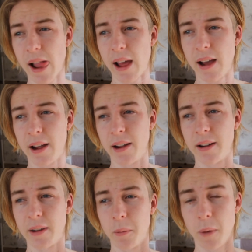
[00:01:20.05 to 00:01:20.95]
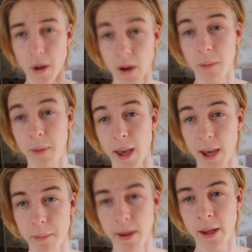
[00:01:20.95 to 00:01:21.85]
uh, while I'm
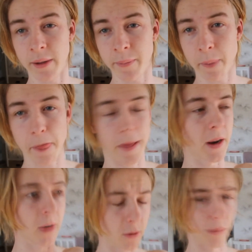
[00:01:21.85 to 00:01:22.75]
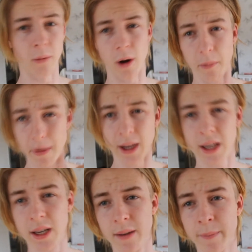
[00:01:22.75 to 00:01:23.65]
gaming and then I'll come right
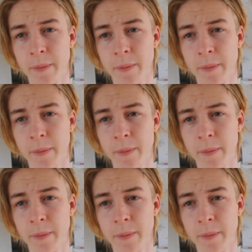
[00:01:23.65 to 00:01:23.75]
back.